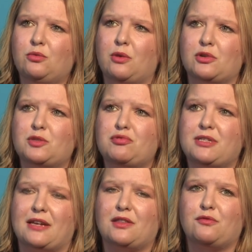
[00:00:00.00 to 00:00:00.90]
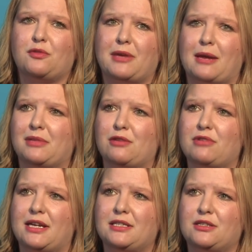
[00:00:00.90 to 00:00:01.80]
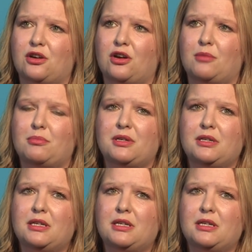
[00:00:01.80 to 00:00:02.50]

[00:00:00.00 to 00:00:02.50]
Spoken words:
We want to protect them from gambling-related harm